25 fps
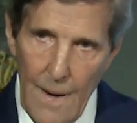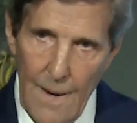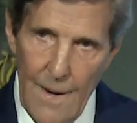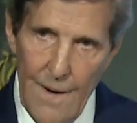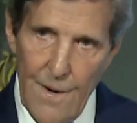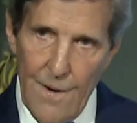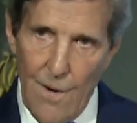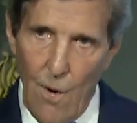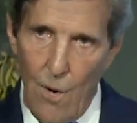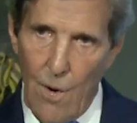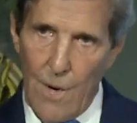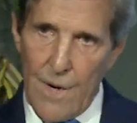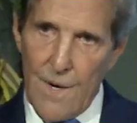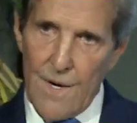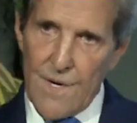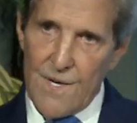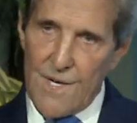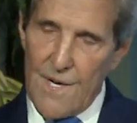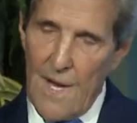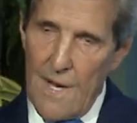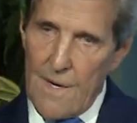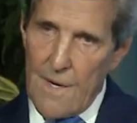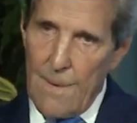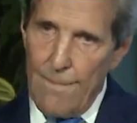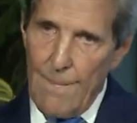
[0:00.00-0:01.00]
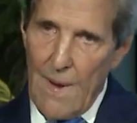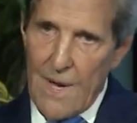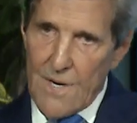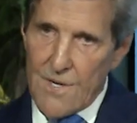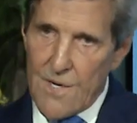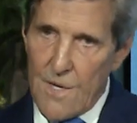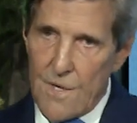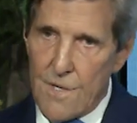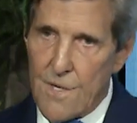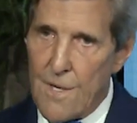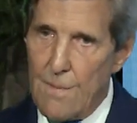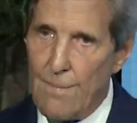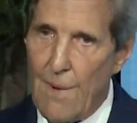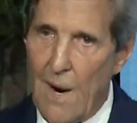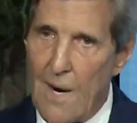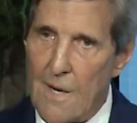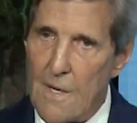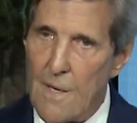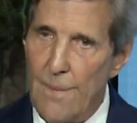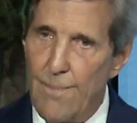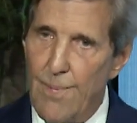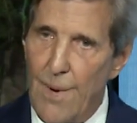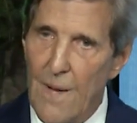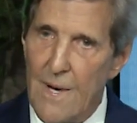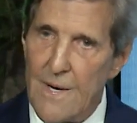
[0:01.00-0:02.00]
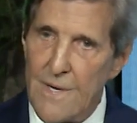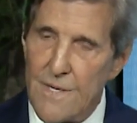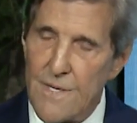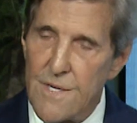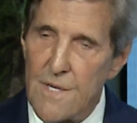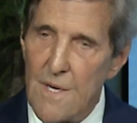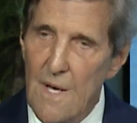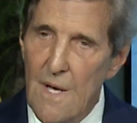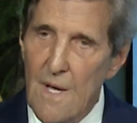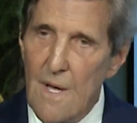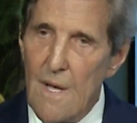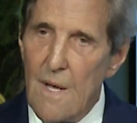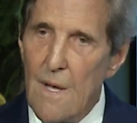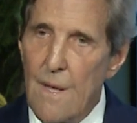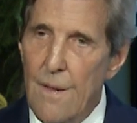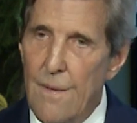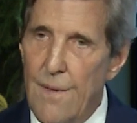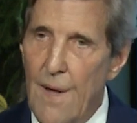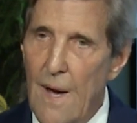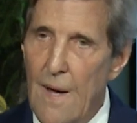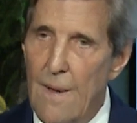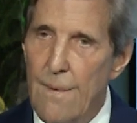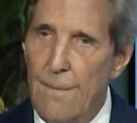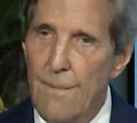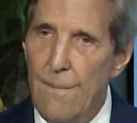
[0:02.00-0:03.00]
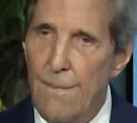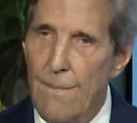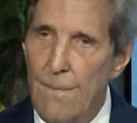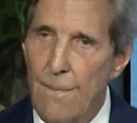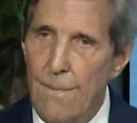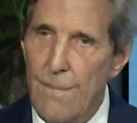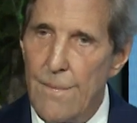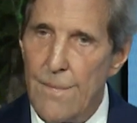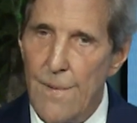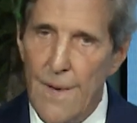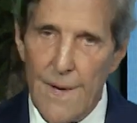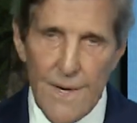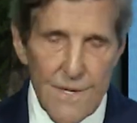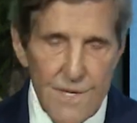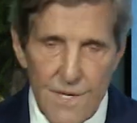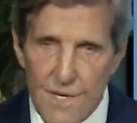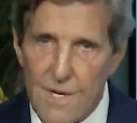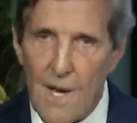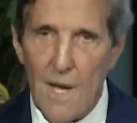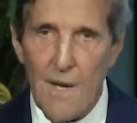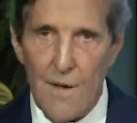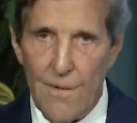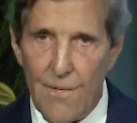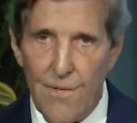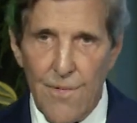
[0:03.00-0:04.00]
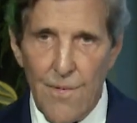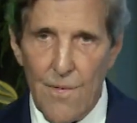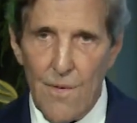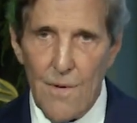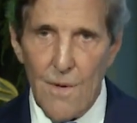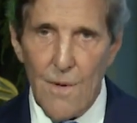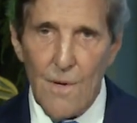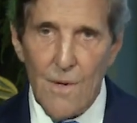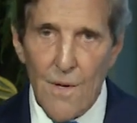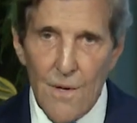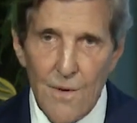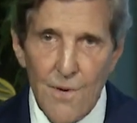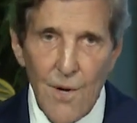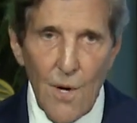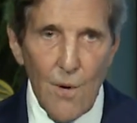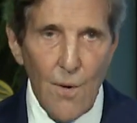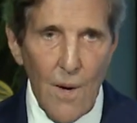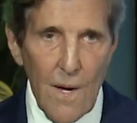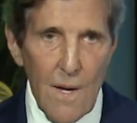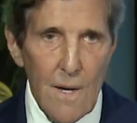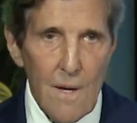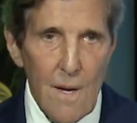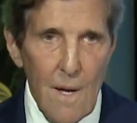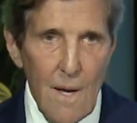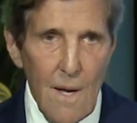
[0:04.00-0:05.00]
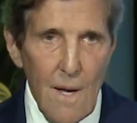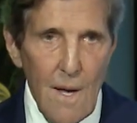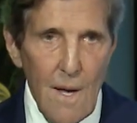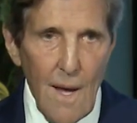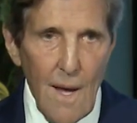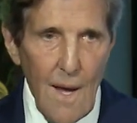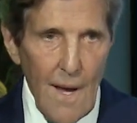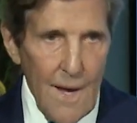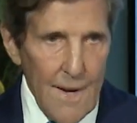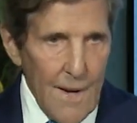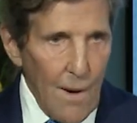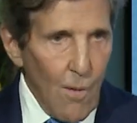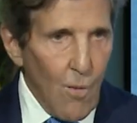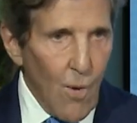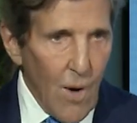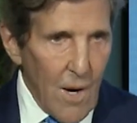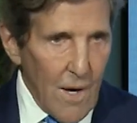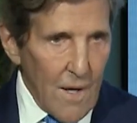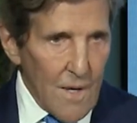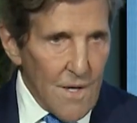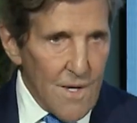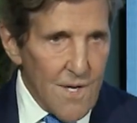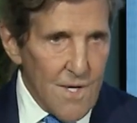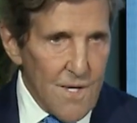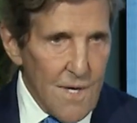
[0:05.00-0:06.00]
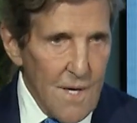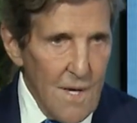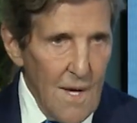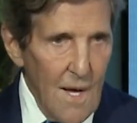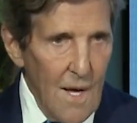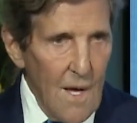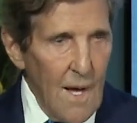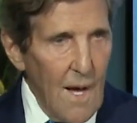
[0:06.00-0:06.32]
in order to send a message to the marketplace that it's safe, you can do it, and it works.